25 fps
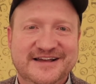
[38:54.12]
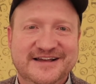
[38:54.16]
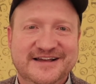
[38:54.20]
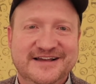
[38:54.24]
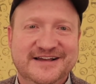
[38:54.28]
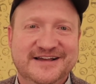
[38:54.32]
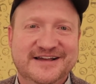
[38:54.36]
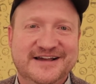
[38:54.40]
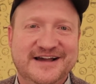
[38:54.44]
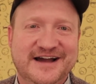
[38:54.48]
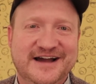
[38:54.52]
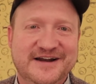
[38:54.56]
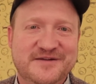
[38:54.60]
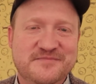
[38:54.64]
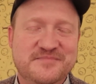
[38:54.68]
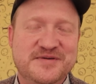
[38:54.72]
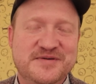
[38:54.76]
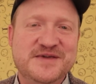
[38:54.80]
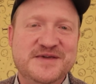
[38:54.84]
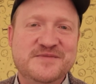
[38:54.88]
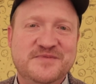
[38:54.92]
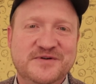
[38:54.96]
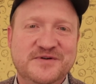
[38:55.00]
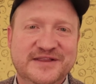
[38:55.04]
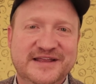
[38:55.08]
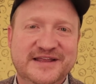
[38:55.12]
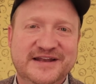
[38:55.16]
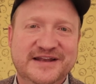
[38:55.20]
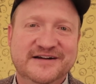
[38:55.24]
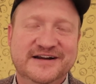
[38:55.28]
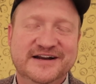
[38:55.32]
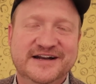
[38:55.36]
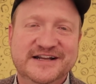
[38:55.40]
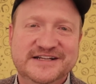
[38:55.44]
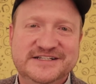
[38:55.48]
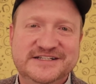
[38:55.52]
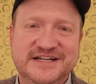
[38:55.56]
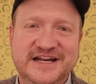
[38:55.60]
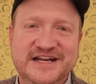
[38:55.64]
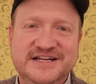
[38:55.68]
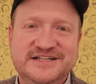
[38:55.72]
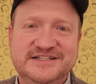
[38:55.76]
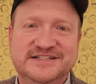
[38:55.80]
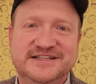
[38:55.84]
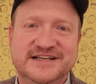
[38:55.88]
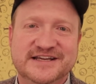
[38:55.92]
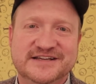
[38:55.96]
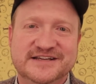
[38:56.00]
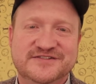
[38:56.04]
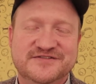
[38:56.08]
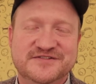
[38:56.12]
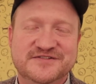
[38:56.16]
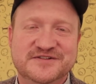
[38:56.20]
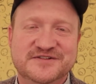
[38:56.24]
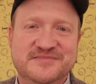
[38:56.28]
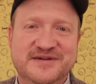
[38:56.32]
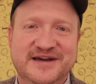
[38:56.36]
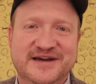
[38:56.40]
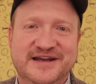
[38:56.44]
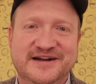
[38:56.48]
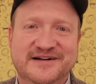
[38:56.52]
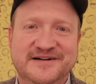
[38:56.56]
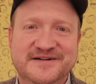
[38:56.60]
of people that are going to change things for the better.